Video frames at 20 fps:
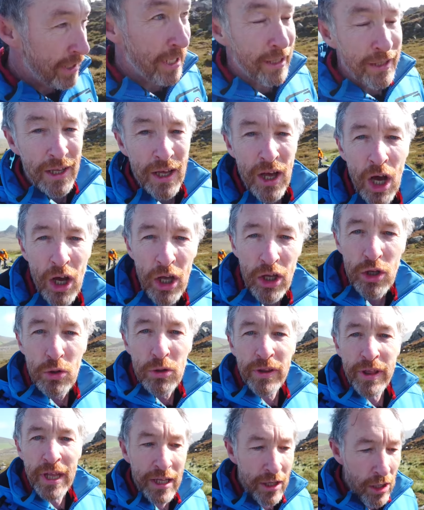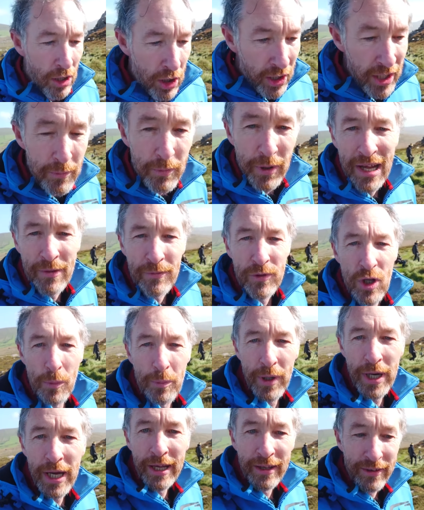yeah, you'd think I might have the
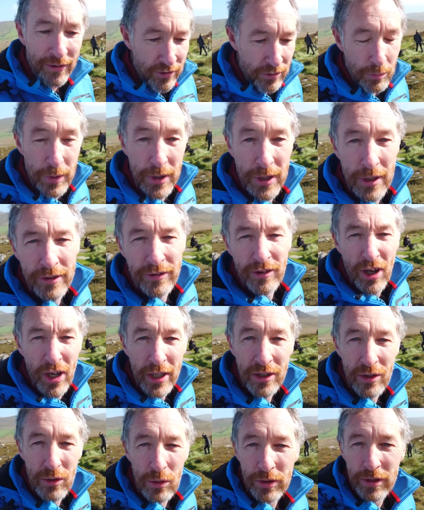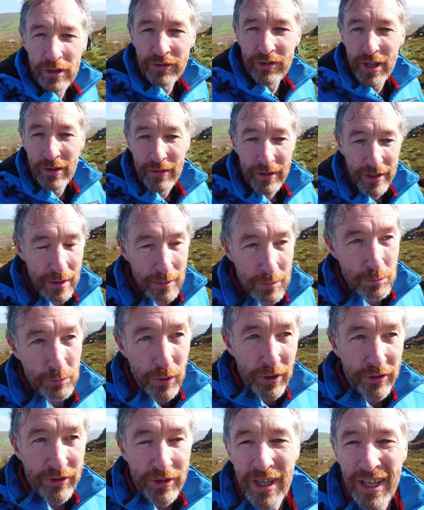upper hand because I know this area,
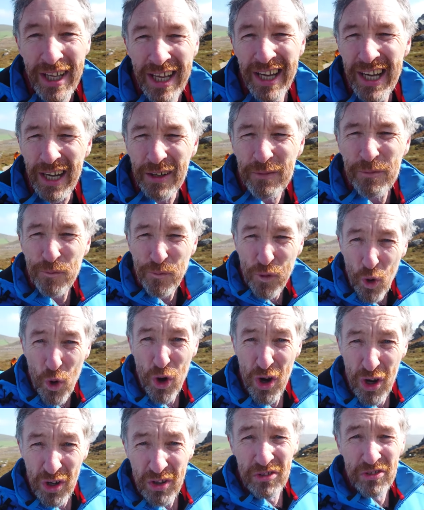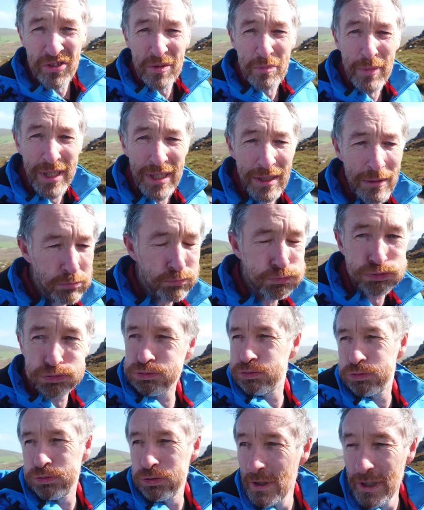but at 400mm,
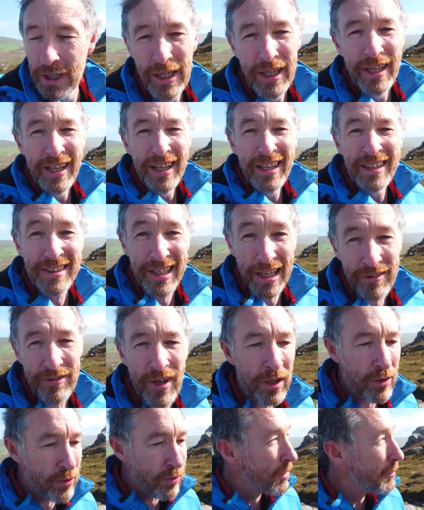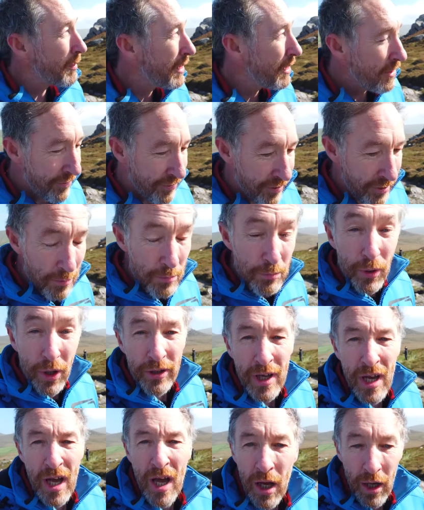that's not going to be easy.
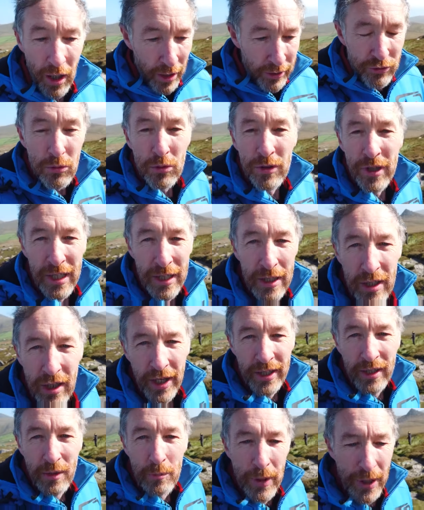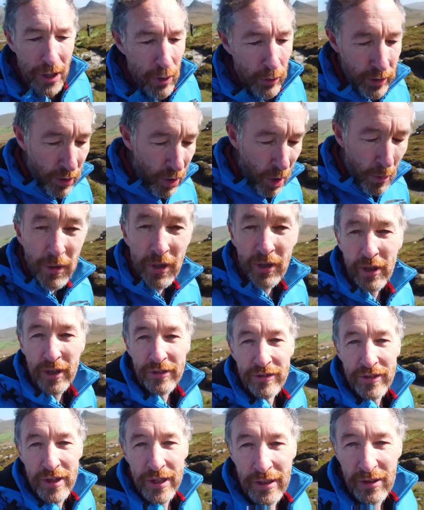But I do think I can pick out a couple of
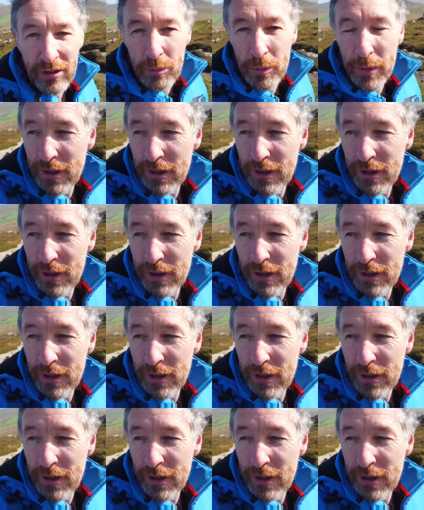nice things